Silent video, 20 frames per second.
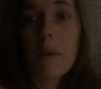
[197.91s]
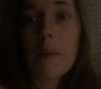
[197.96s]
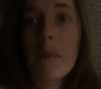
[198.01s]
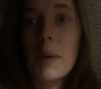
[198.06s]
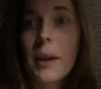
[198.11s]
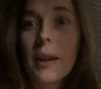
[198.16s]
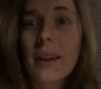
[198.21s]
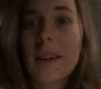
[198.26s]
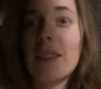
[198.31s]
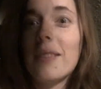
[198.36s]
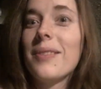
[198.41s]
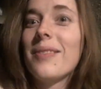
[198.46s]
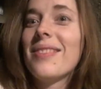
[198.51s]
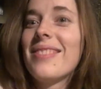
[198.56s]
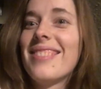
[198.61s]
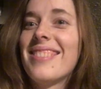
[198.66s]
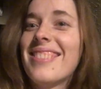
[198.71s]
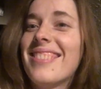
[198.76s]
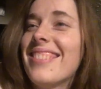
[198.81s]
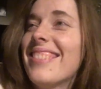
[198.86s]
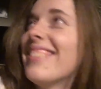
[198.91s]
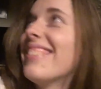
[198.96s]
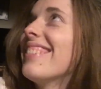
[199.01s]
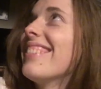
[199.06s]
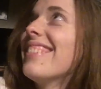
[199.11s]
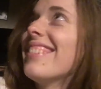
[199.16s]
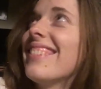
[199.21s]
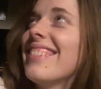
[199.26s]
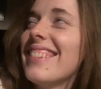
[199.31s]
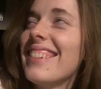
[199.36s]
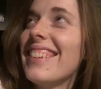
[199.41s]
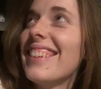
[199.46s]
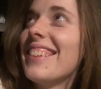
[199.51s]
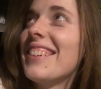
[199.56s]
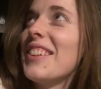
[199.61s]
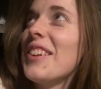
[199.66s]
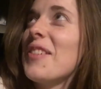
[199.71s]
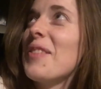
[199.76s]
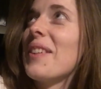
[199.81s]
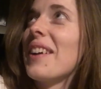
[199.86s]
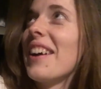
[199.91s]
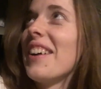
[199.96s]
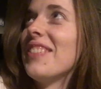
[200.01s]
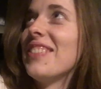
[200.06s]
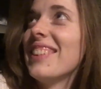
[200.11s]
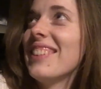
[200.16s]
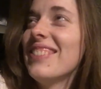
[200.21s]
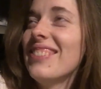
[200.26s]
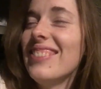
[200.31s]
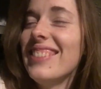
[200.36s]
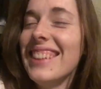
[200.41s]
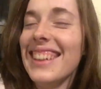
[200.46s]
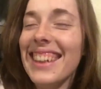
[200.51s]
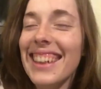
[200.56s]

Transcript: But no problem.